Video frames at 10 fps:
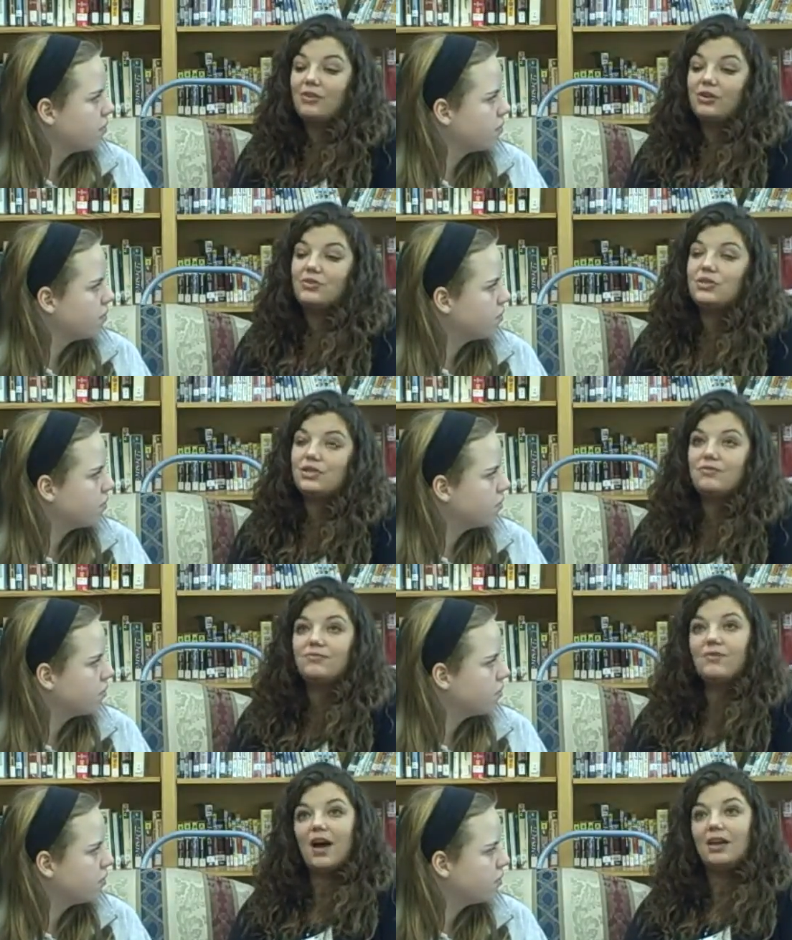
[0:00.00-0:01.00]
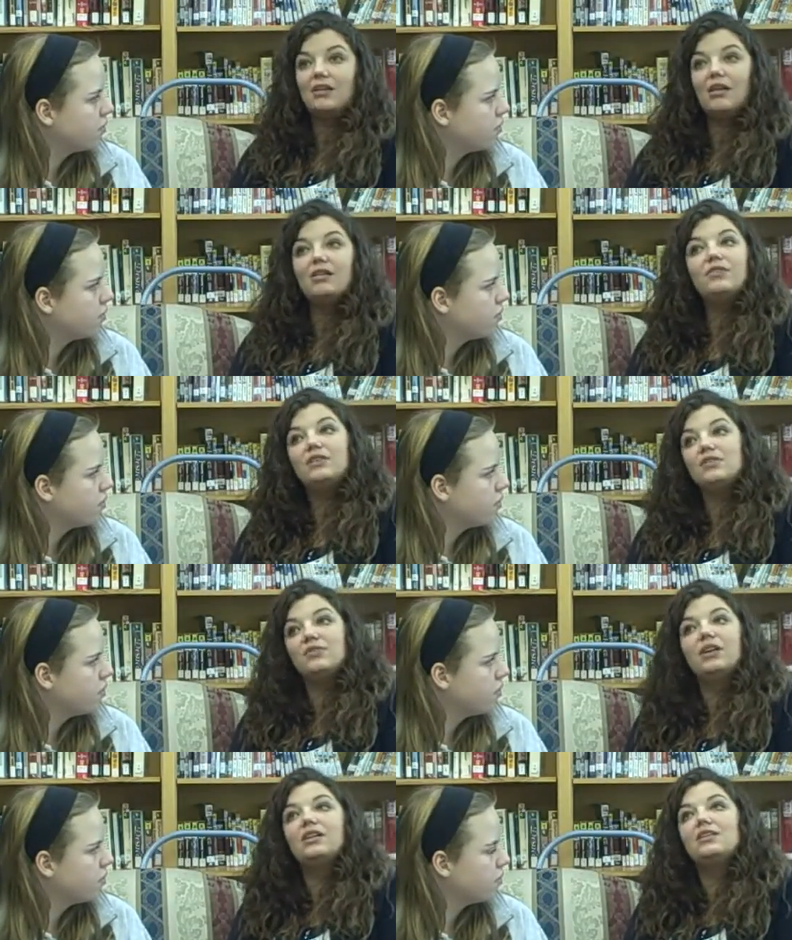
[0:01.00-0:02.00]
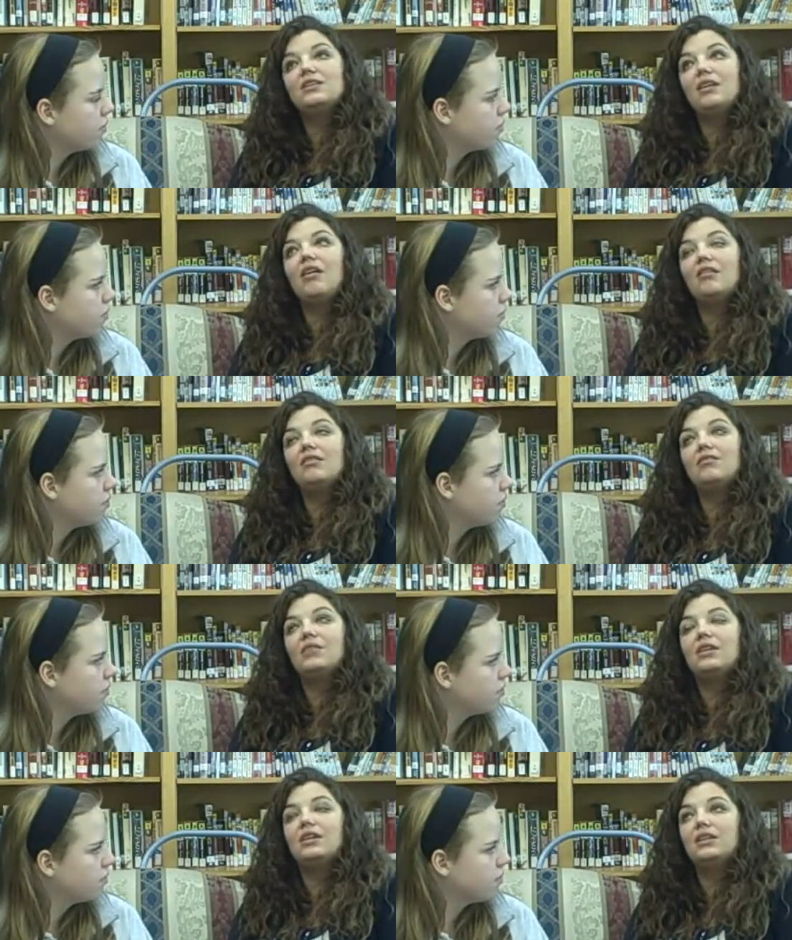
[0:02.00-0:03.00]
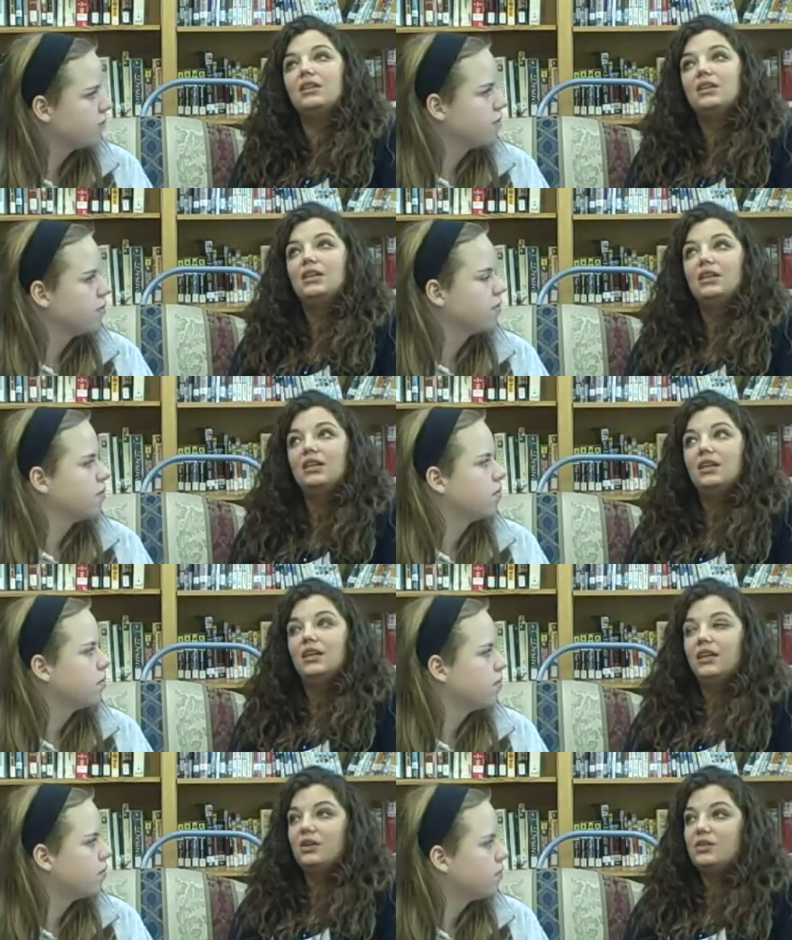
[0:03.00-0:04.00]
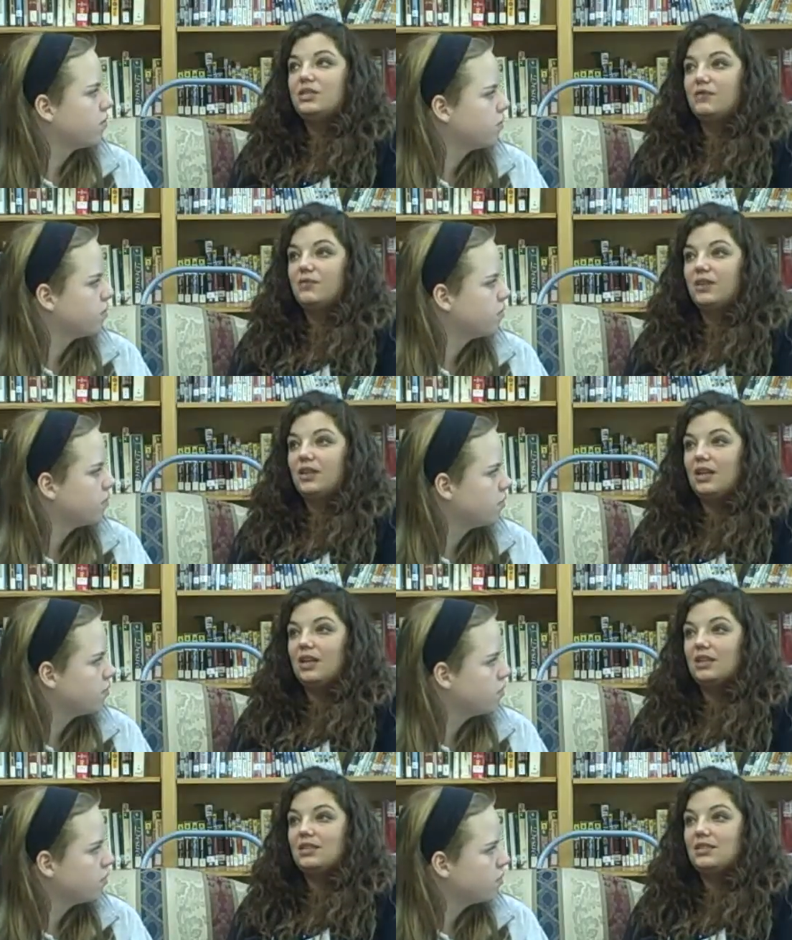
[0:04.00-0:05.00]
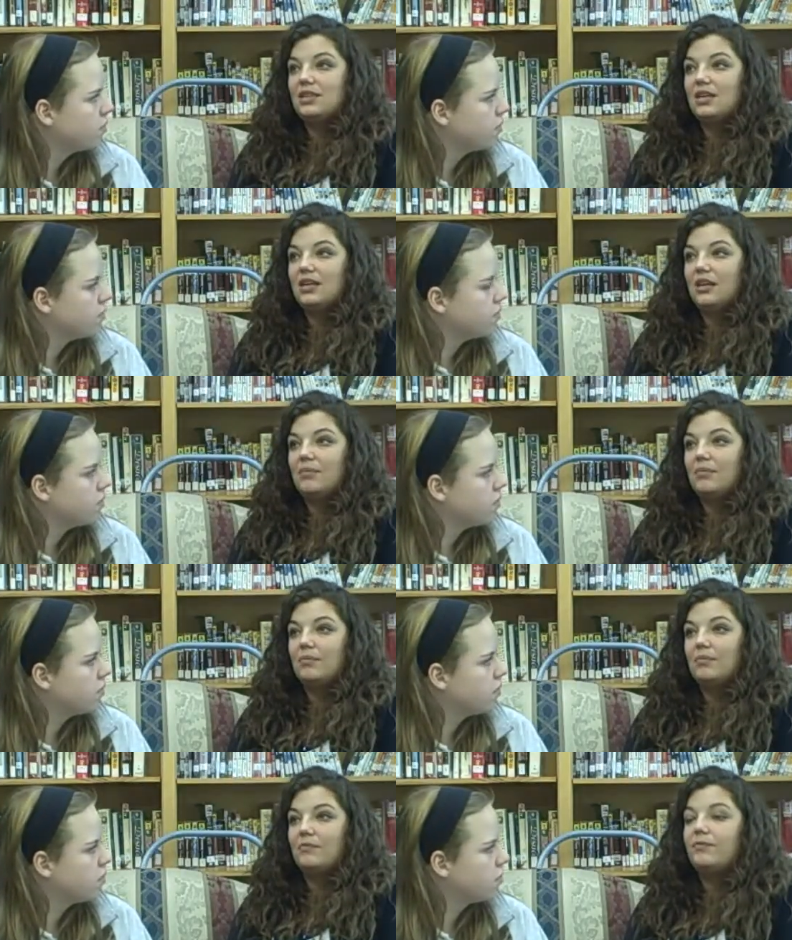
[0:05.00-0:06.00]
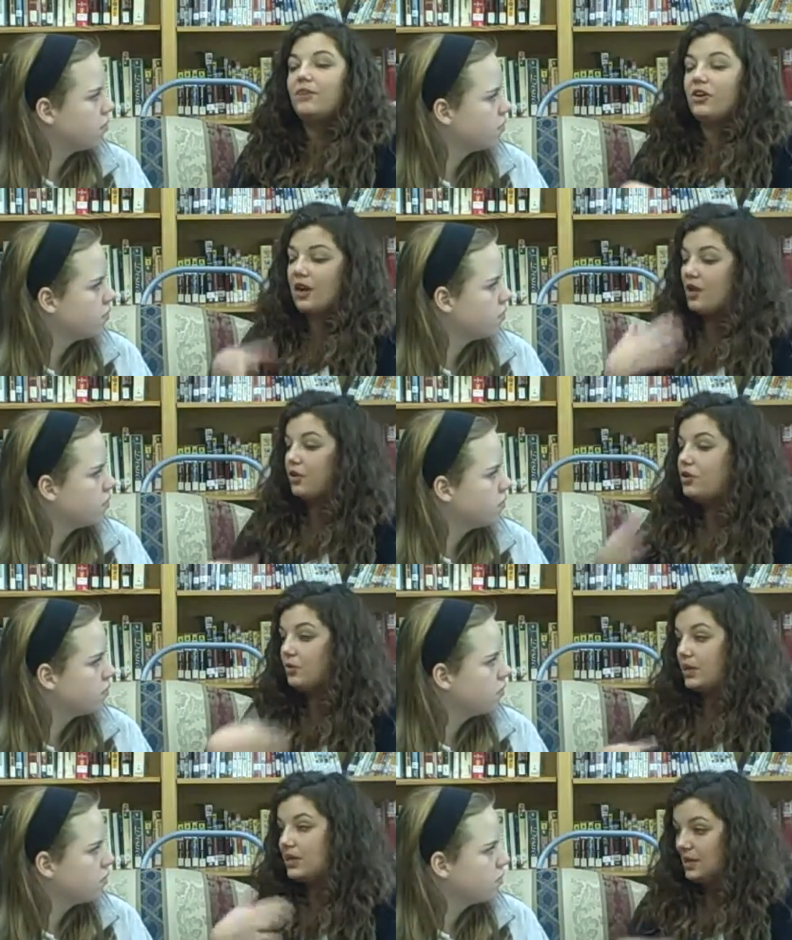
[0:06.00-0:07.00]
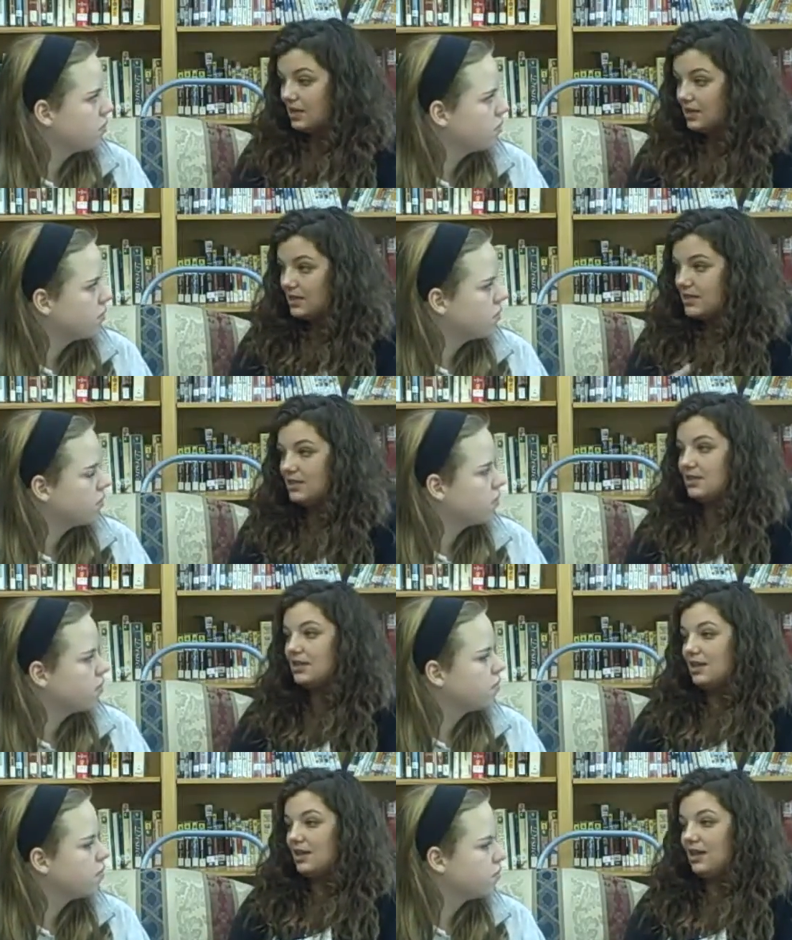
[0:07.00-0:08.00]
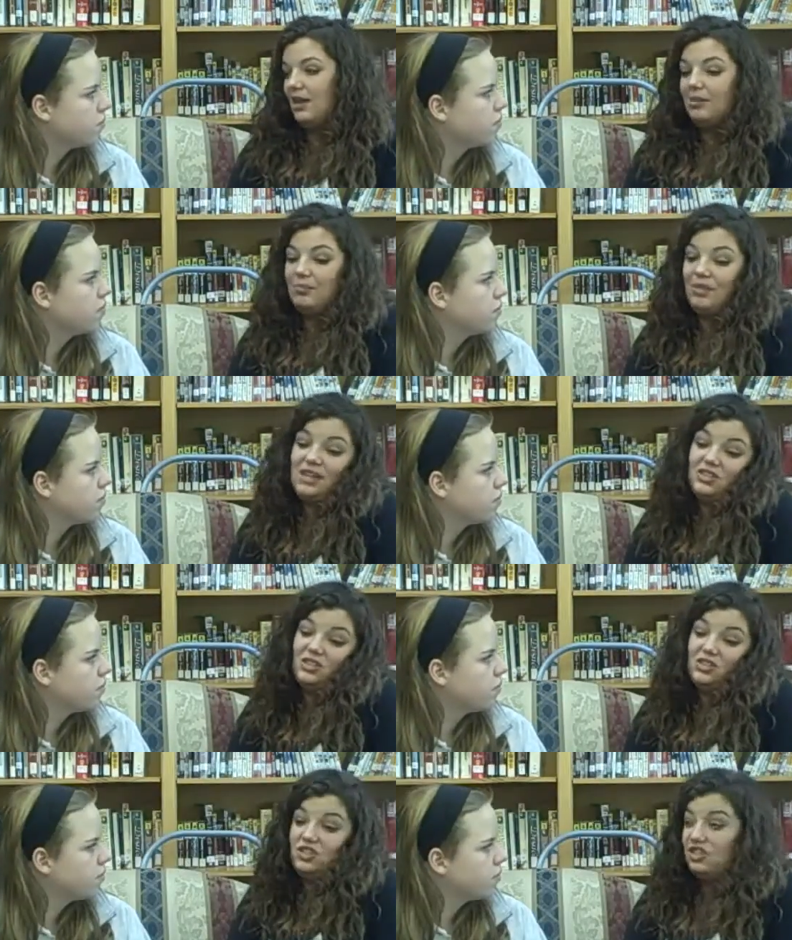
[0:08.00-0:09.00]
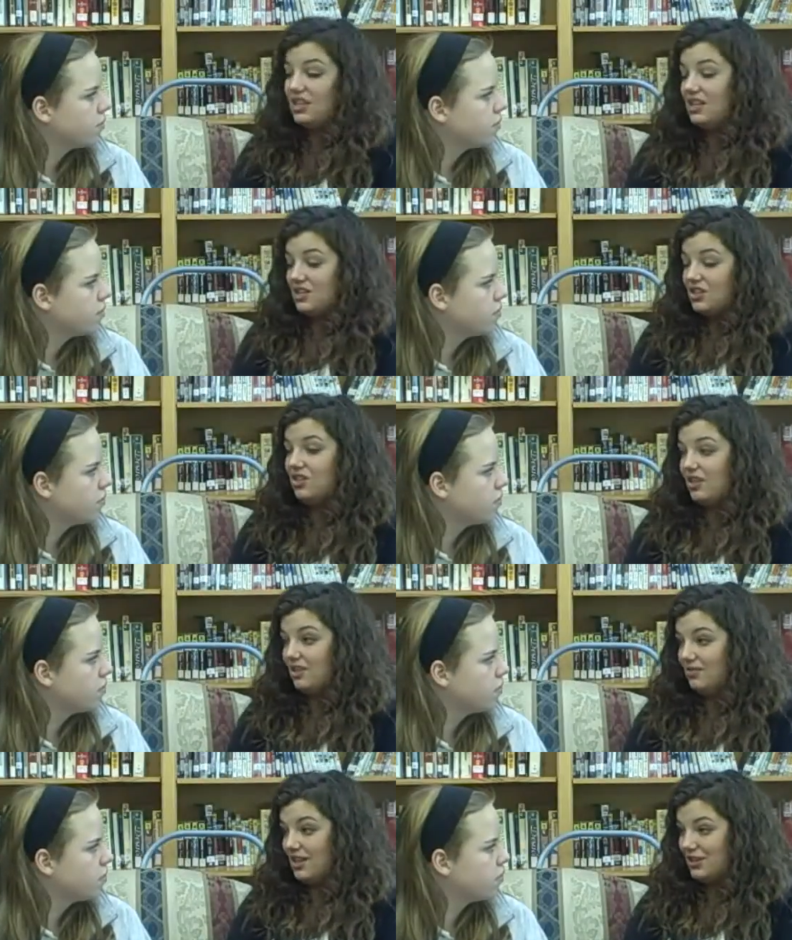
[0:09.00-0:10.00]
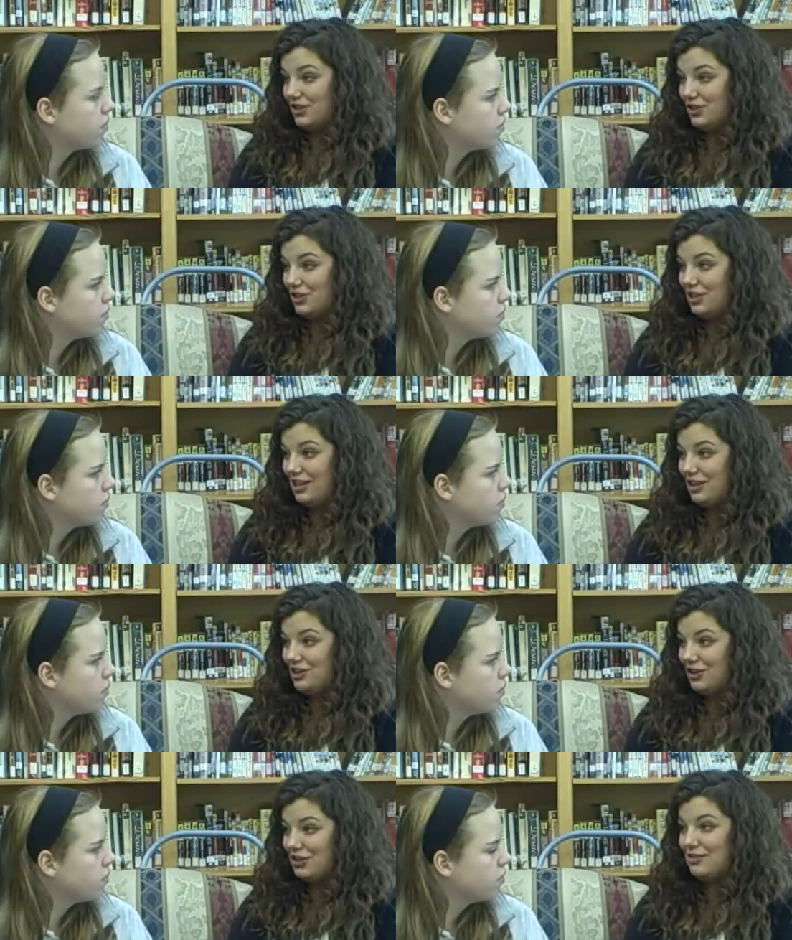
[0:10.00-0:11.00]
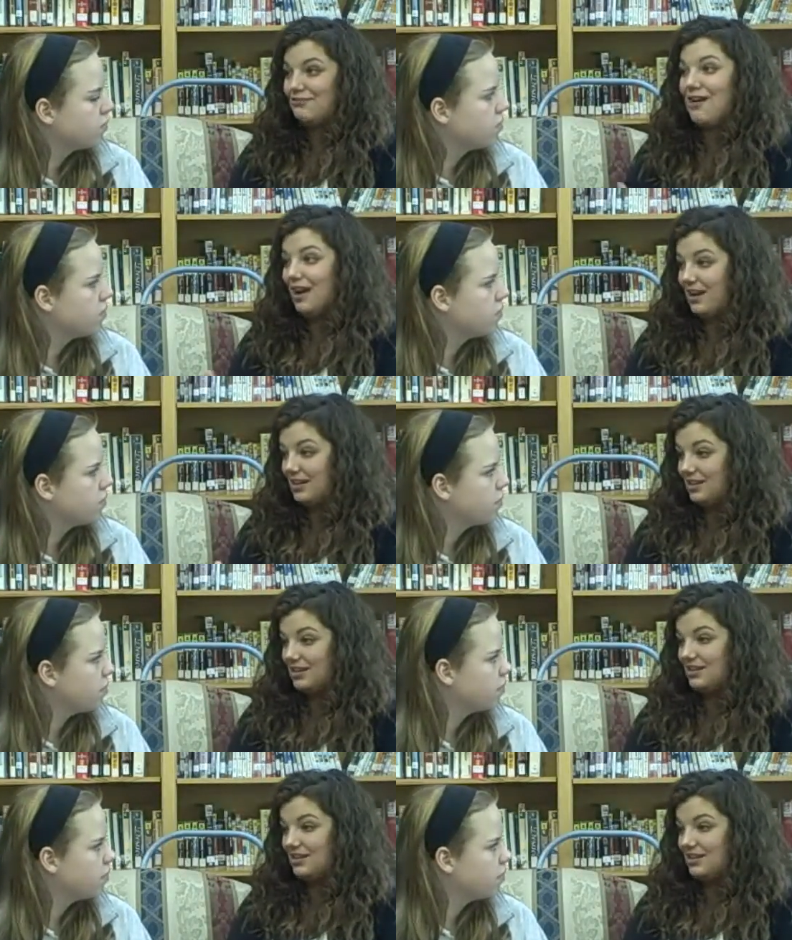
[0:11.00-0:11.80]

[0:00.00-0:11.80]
Speaker 1: avenues to find all of his friends and all of the you know different things that um, figuring out who he is. Um, but that's the journey he took, and if that's the journey he took to find